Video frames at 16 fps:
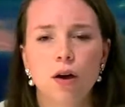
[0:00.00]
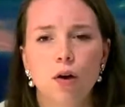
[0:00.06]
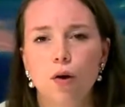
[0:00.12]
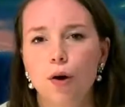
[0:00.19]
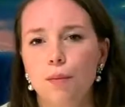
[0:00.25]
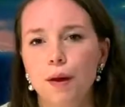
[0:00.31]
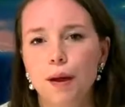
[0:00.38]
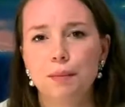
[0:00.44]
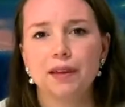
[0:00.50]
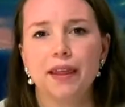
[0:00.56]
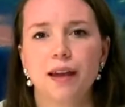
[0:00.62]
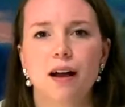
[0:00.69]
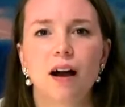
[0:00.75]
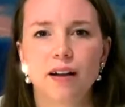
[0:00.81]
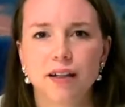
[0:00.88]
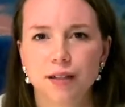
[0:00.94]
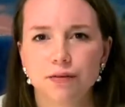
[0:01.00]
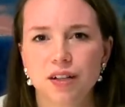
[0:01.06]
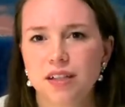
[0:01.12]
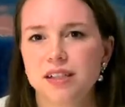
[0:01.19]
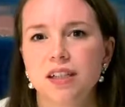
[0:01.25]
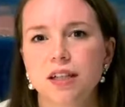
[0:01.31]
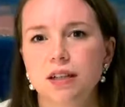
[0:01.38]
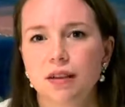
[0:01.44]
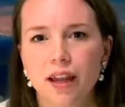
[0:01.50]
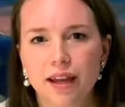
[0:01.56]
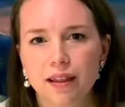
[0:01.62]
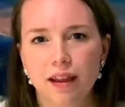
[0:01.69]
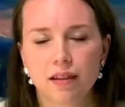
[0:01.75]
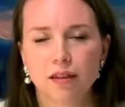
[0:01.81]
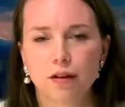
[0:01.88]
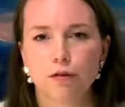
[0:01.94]
Or maybe they can't even articulate
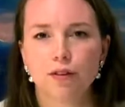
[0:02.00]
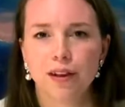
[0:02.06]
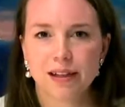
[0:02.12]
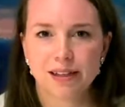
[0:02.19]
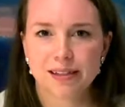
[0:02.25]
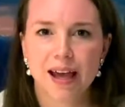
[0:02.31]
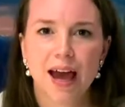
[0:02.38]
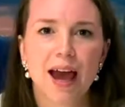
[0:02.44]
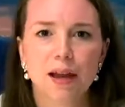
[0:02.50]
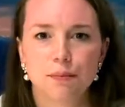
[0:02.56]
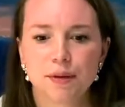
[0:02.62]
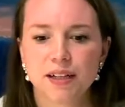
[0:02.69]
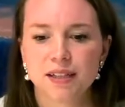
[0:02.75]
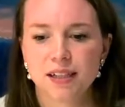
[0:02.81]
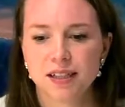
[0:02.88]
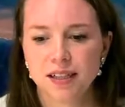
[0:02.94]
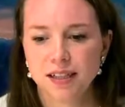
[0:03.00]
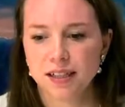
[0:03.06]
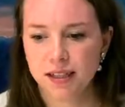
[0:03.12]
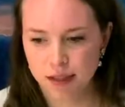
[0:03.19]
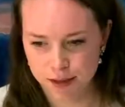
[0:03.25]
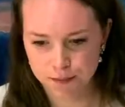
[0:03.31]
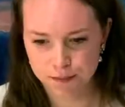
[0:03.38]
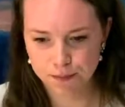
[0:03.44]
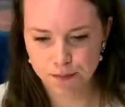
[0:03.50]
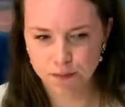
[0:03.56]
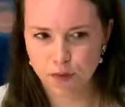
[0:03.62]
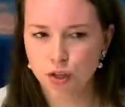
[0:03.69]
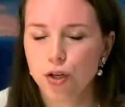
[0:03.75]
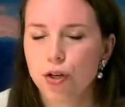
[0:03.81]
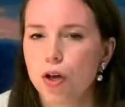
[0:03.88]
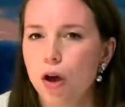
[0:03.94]
that they're feeling sad, but
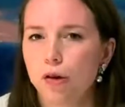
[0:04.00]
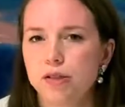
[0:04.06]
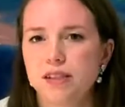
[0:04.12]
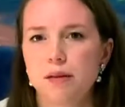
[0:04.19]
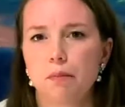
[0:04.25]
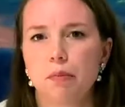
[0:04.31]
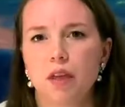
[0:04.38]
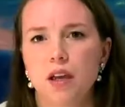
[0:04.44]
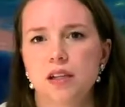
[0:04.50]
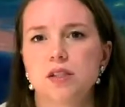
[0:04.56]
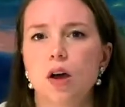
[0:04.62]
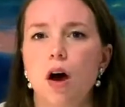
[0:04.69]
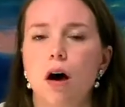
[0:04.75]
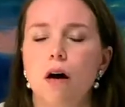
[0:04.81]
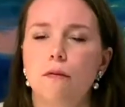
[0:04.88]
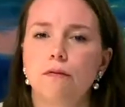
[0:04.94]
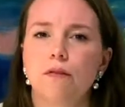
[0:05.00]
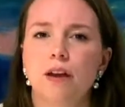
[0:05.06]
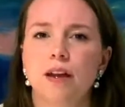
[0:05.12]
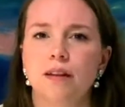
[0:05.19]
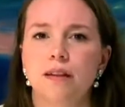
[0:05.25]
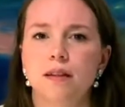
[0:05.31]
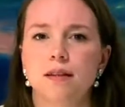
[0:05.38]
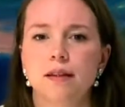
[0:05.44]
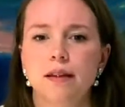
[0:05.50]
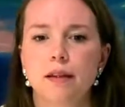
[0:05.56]
something is off. And